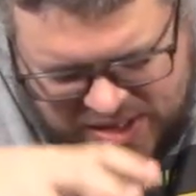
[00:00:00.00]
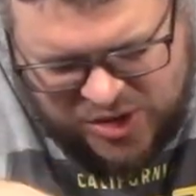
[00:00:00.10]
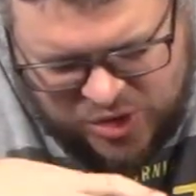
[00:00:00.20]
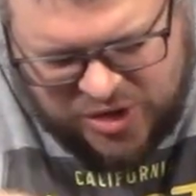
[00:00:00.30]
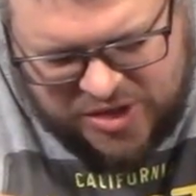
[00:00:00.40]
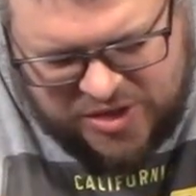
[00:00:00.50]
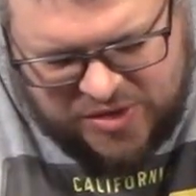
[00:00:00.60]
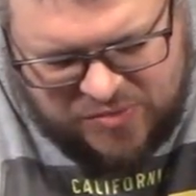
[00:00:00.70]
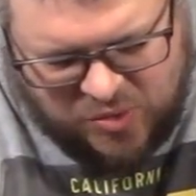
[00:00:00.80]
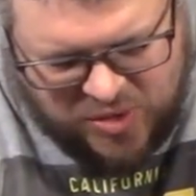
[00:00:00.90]
good
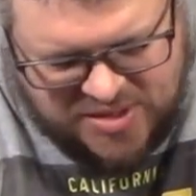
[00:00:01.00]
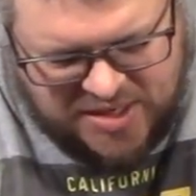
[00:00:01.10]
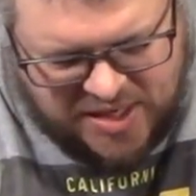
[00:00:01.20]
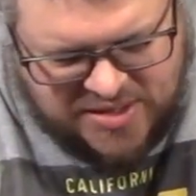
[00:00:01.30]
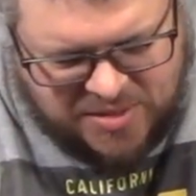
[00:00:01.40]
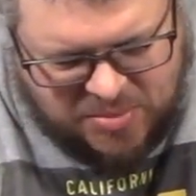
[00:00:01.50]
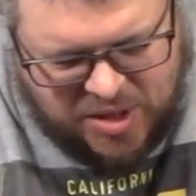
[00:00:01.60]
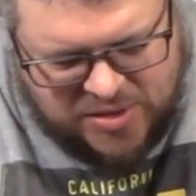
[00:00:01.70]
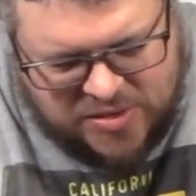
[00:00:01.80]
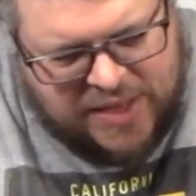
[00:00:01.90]
for a Technic
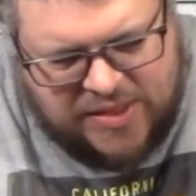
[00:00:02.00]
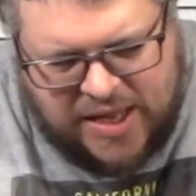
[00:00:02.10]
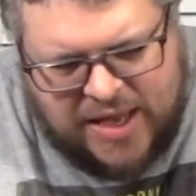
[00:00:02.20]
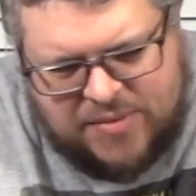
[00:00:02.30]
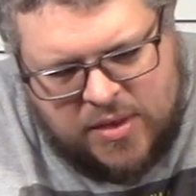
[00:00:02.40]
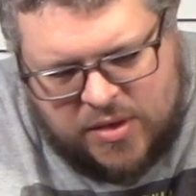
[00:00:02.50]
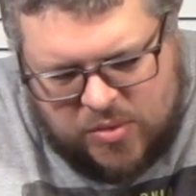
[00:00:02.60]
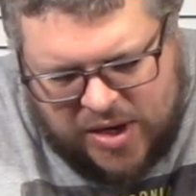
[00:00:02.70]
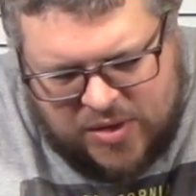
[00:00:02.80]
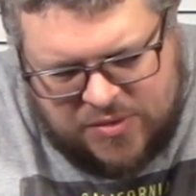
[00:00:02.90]
model. They have the
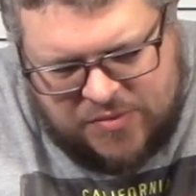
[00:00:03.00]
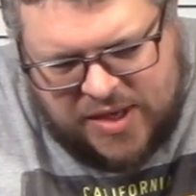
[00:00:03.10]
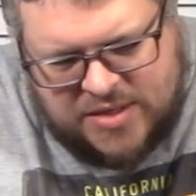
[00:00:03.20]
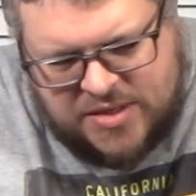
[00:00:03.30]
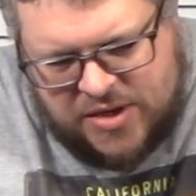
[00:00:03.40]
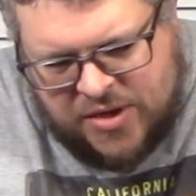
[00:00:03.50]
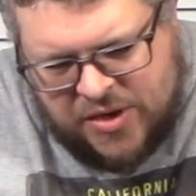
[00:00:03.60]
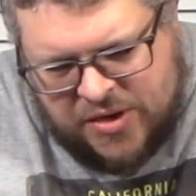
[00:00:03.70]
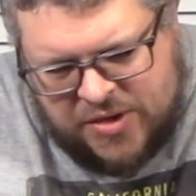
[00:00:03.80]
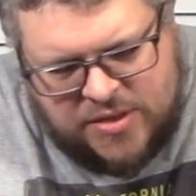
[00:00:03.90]
ground effects
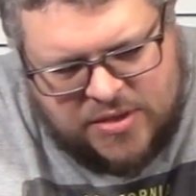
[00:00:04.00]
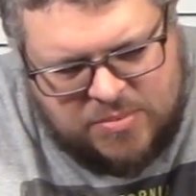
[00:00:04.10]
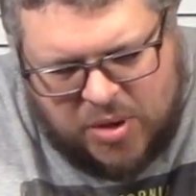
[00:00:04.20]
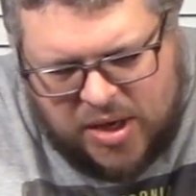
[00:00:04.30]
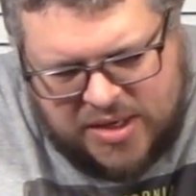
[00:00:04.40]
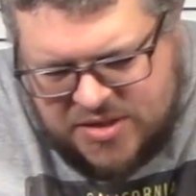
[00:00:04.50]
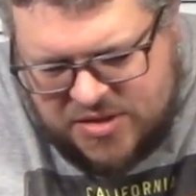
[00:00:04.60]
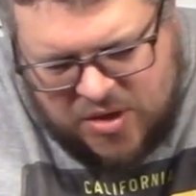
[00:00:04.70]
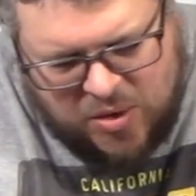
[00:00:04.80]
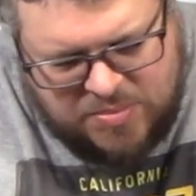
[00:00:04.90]
here. The body
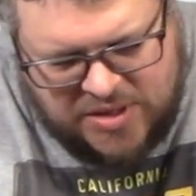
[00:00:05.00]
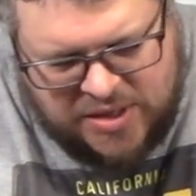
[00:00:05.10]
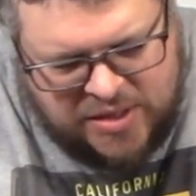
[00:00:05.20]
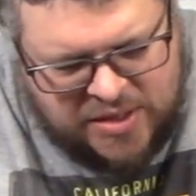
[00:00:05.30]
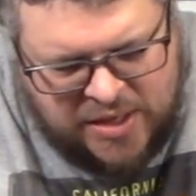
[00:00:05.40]
sculpting